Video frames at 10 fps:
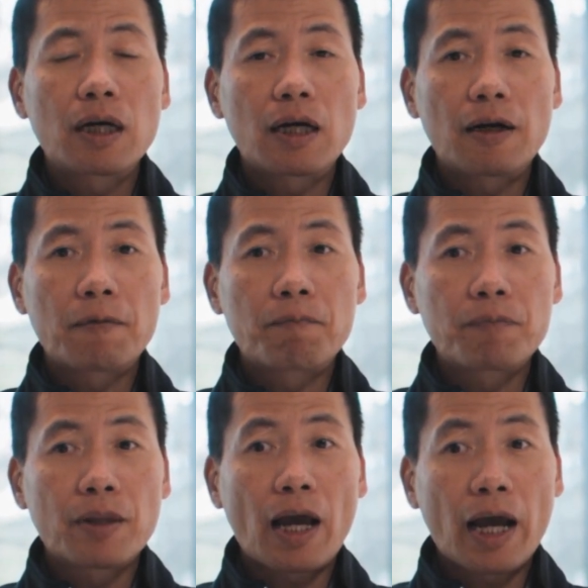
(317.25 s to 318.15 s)
um,
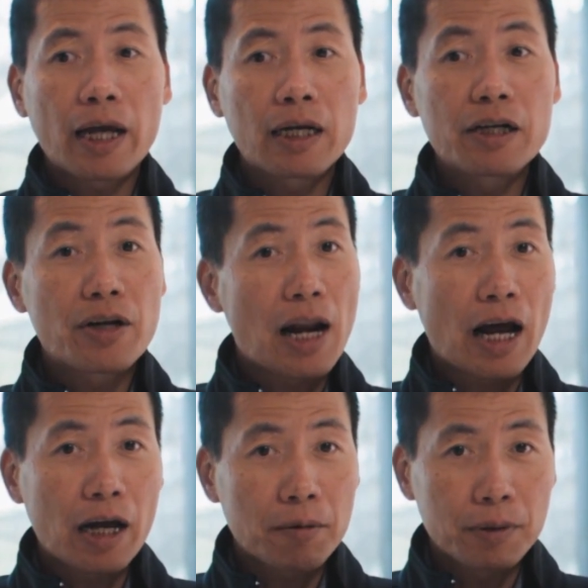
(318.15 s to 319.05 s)
and
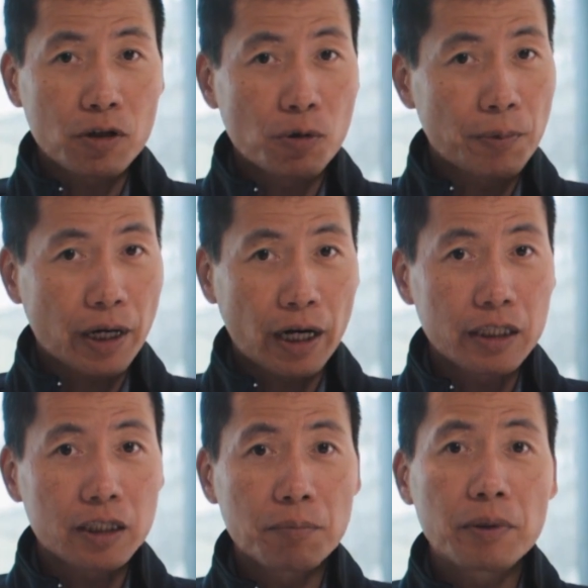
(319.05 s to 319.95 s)
reliable
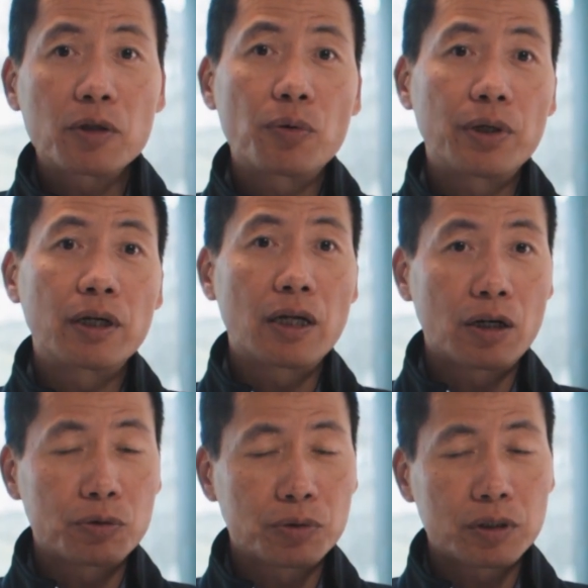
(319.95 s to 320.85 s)
communication between
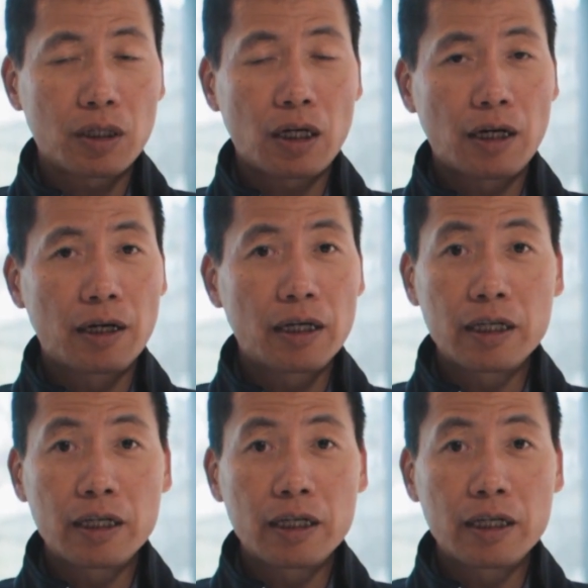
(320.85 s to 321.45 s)
those uh,